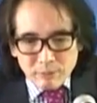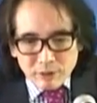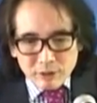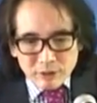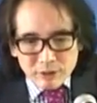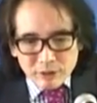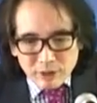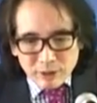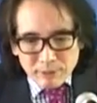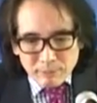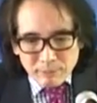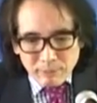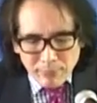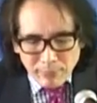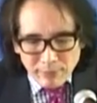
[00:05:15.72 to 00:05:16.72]
Because
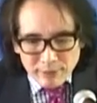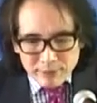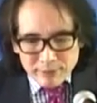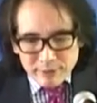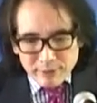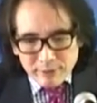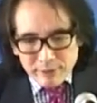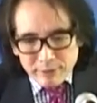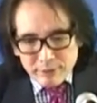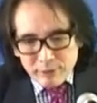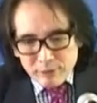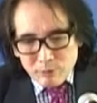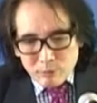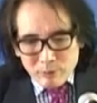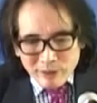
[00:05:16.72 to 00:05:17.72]

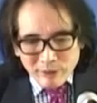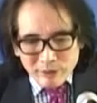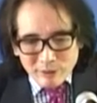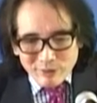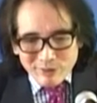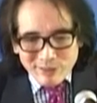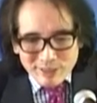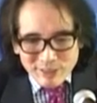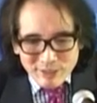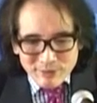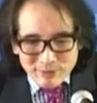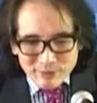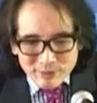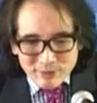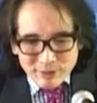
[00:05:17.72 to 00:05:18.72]
the will to
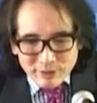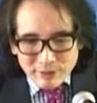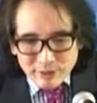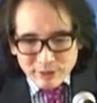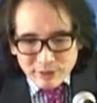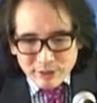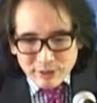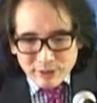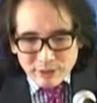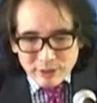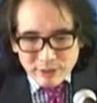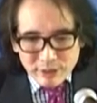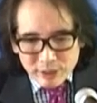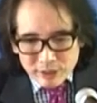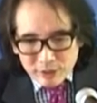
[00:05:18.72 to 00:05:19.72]
live
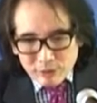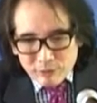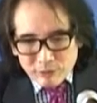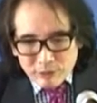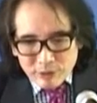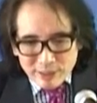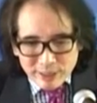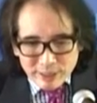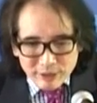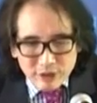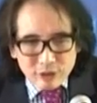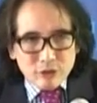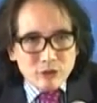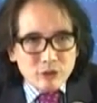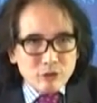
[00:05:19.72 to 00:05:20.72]
is
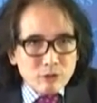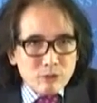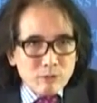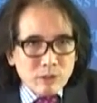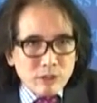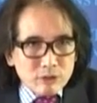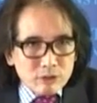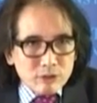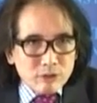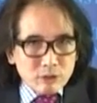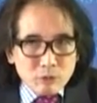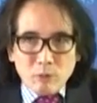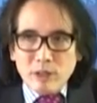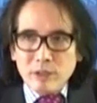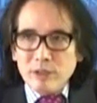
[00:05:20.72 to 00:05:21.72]
related to one's
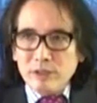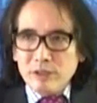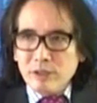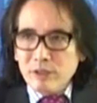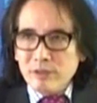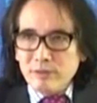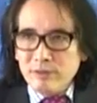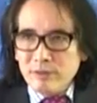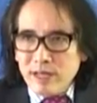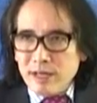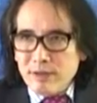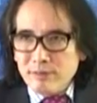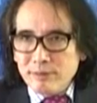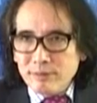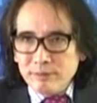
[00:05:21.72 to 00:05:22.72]
quality of
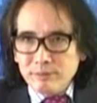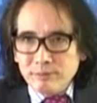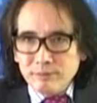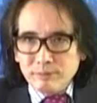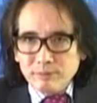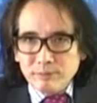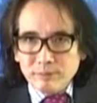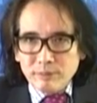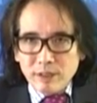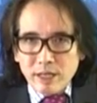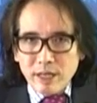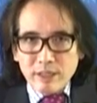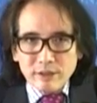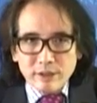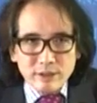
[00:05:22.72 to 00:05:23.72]
life.
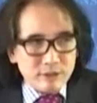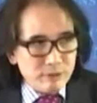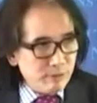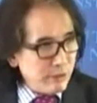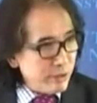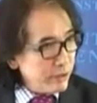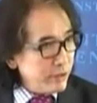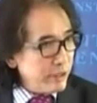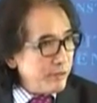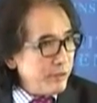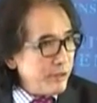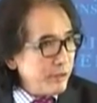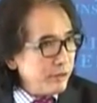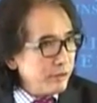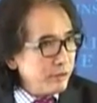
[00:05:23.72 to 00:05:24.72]
And it's very
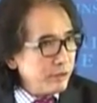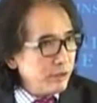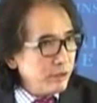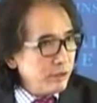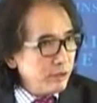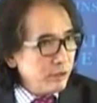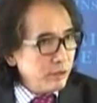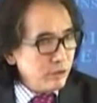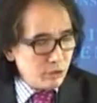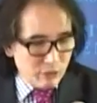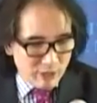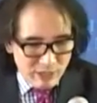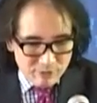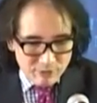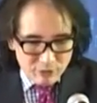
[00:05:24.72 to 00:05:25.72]
difficult
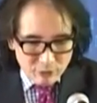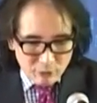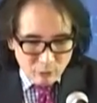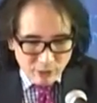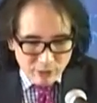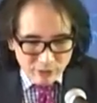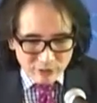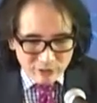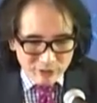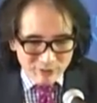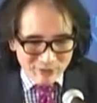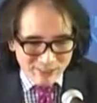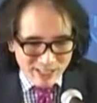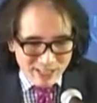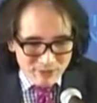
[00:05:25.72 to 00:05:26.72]
to have a quality
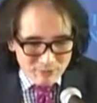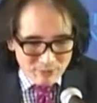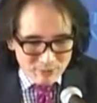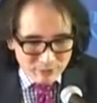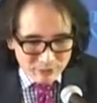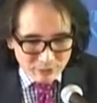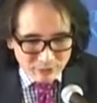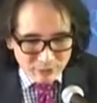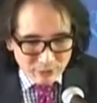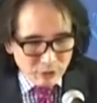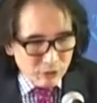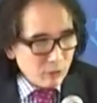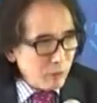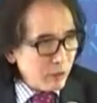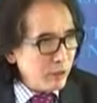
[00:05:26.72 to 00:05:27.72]
of life
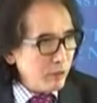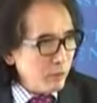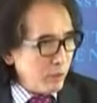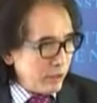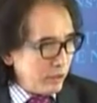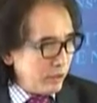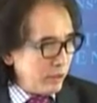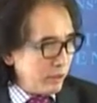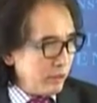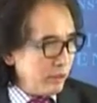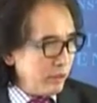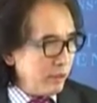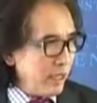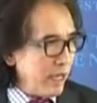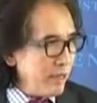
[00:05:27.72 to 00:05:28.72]
when one's
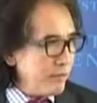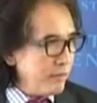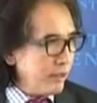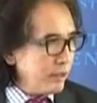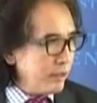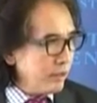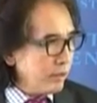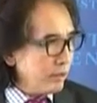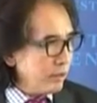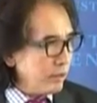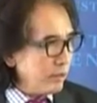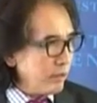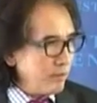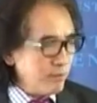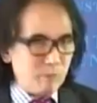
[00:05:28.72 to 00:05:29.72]
life is
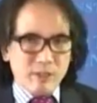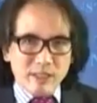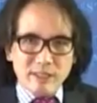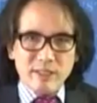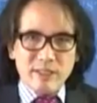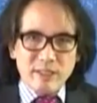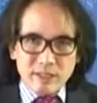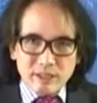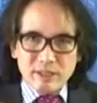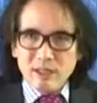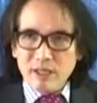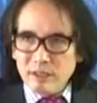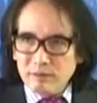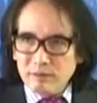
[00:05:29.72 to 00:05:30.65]
completely